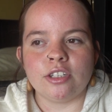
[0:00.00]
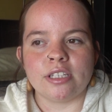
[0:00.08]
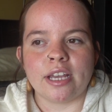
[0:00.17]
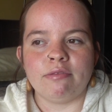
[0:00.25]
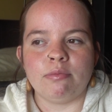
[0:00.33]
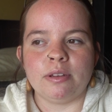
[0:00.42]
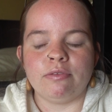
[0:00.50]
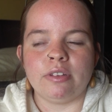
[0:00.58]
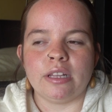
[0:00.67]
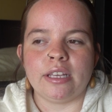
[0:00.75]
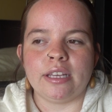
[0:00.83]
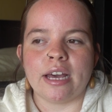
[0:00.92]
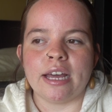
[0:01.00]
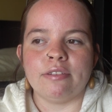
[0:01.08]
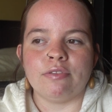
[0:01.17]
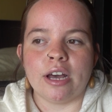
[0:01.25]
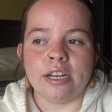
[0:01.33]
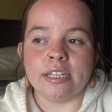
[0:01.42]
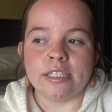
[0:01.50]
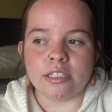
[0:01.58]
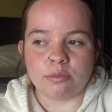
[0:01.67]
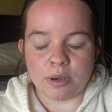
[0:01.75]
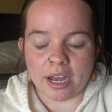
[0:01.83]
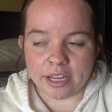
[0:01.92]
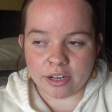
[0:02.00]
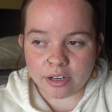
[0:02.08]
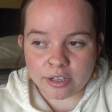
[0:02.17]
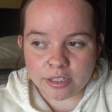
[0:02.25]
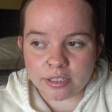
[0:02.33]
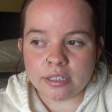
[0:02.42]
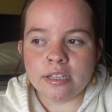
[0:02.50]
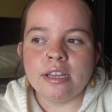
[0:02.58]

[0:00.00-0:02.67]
is I've been feeling kind of uninspired